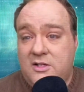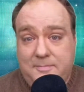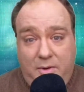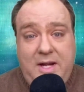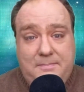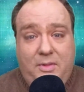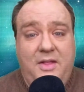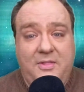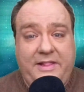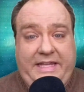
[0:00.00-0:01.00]
to put it
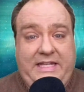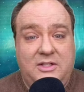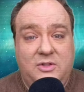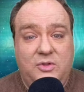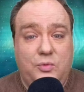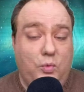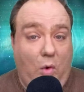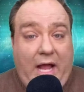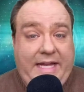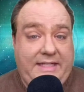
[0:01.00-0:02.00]
bluntly,
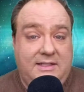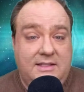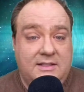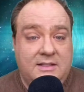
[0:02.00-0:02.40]
right.